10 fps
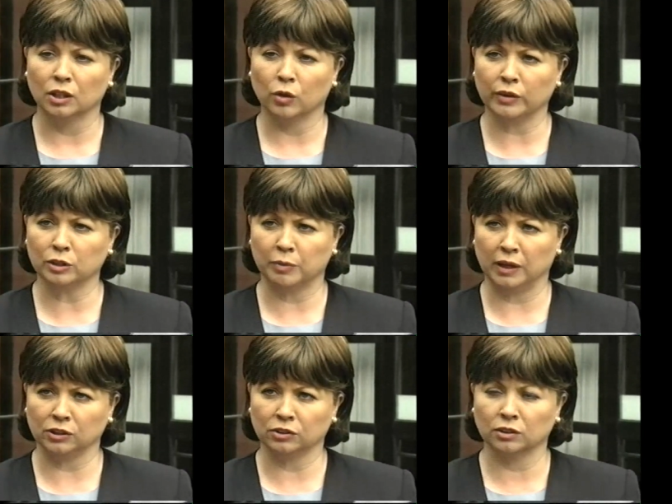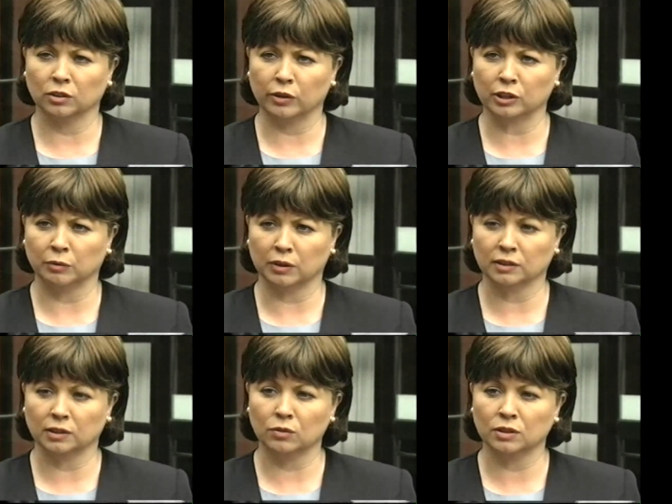going to pensioners or going to
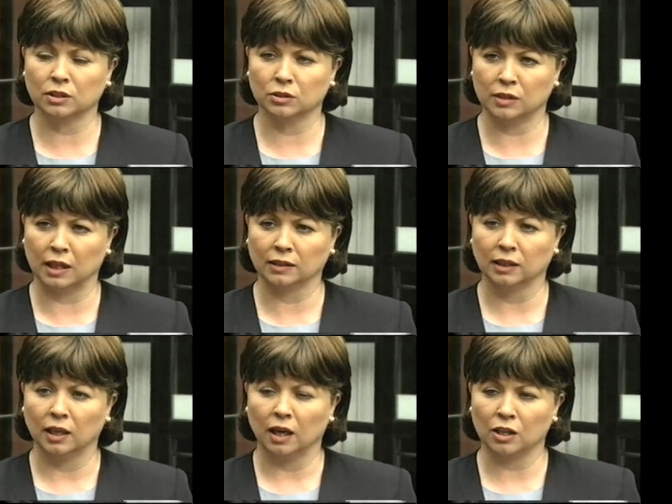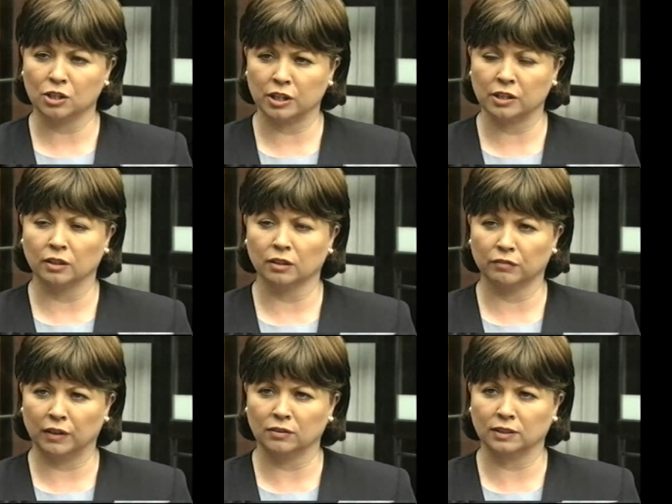others. Those that do that are cheating on their
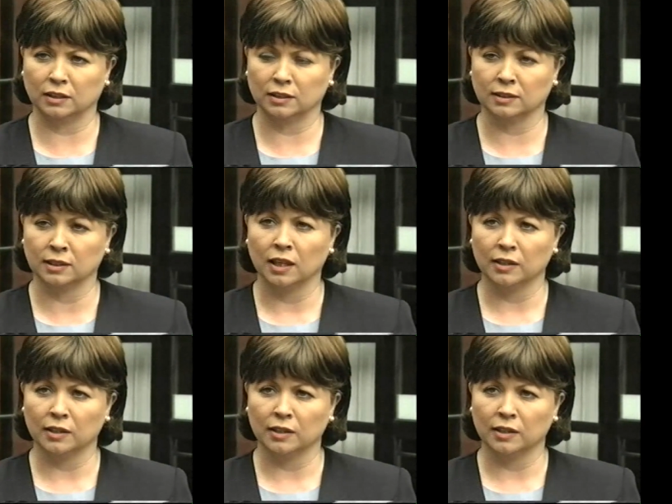fellow citizens.